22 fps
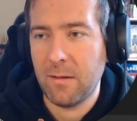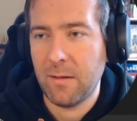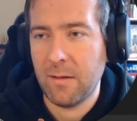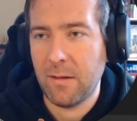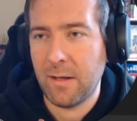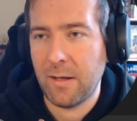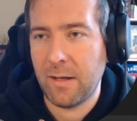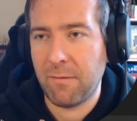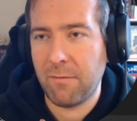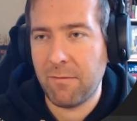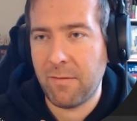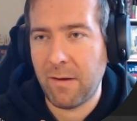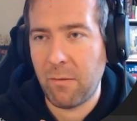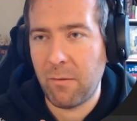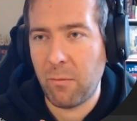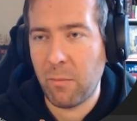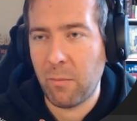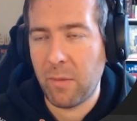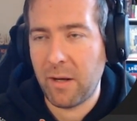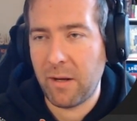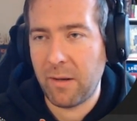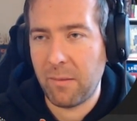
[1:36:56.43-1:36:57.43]
I
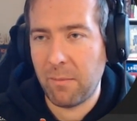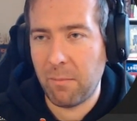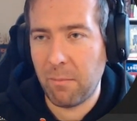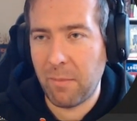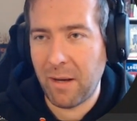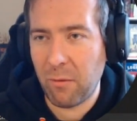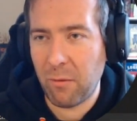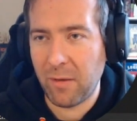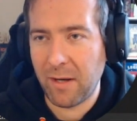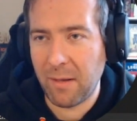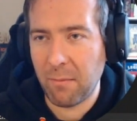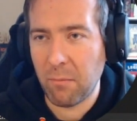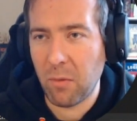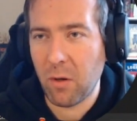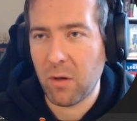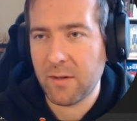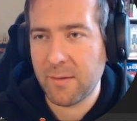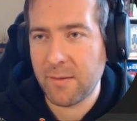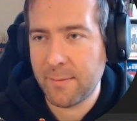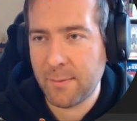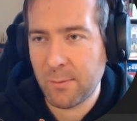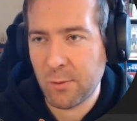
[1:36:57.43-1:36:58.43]
found my bounding
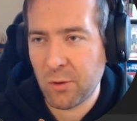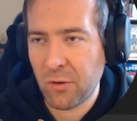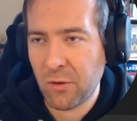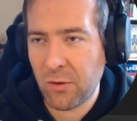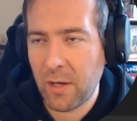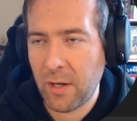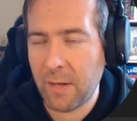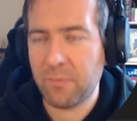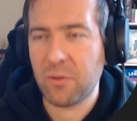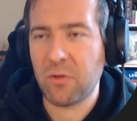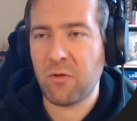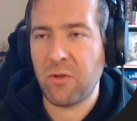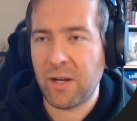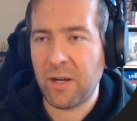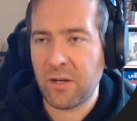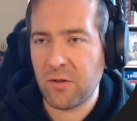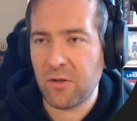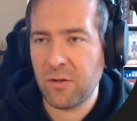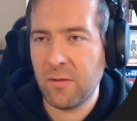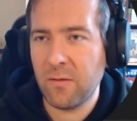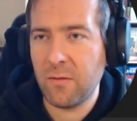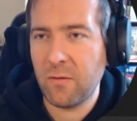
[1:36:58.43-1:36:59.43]
box
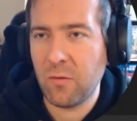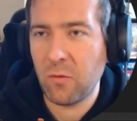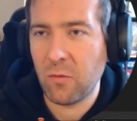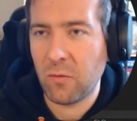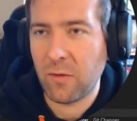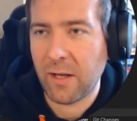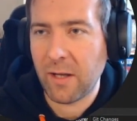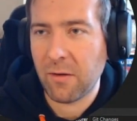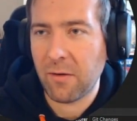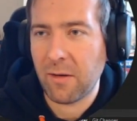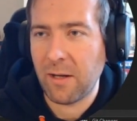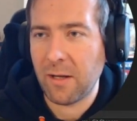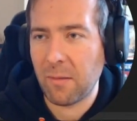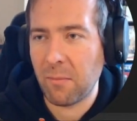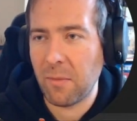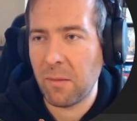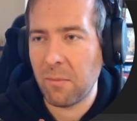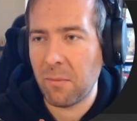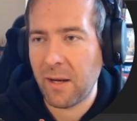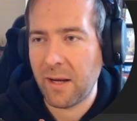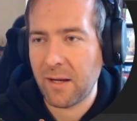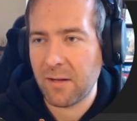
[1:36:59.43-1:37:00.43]
abstraction to calculate
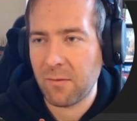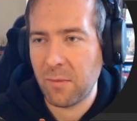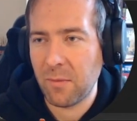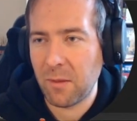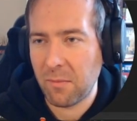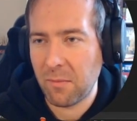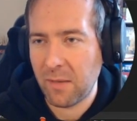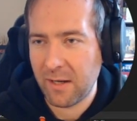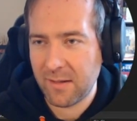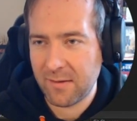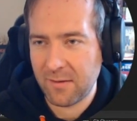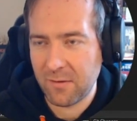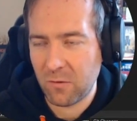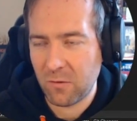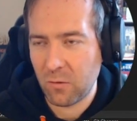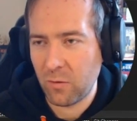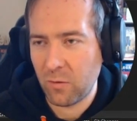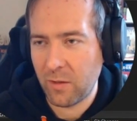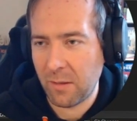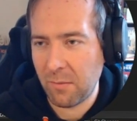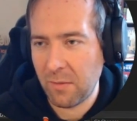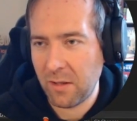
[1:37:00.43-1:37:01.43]
min-max in
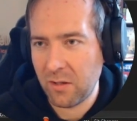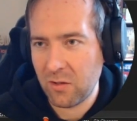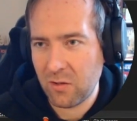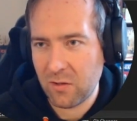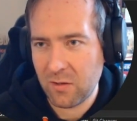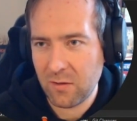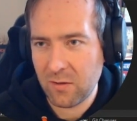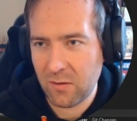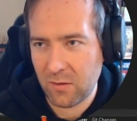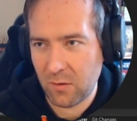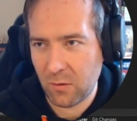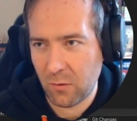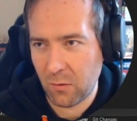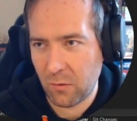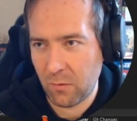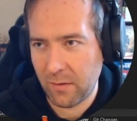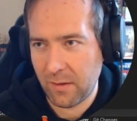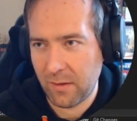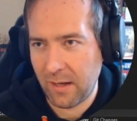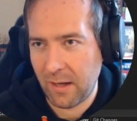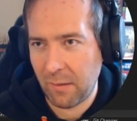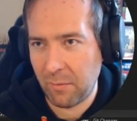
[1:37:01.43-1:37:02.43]
2 dimensions, so
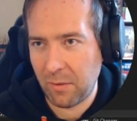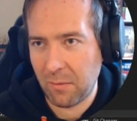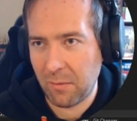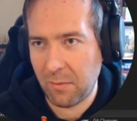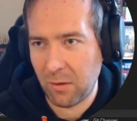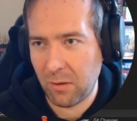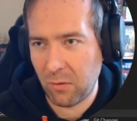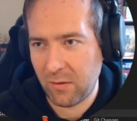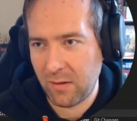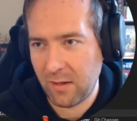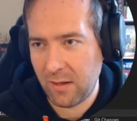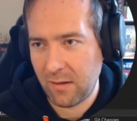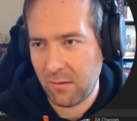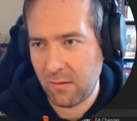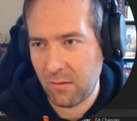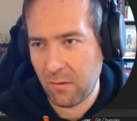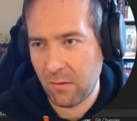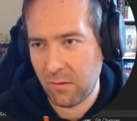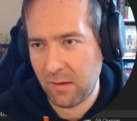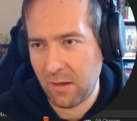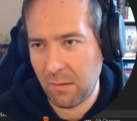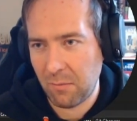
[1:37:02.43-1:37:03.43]
happy about that.
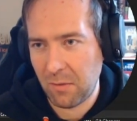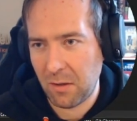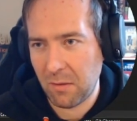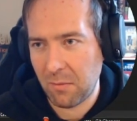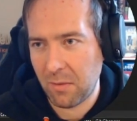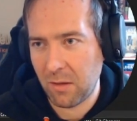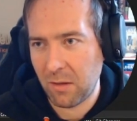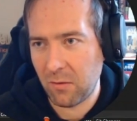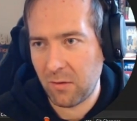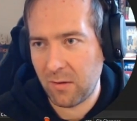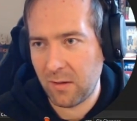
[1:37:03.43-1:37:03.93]
Not happy about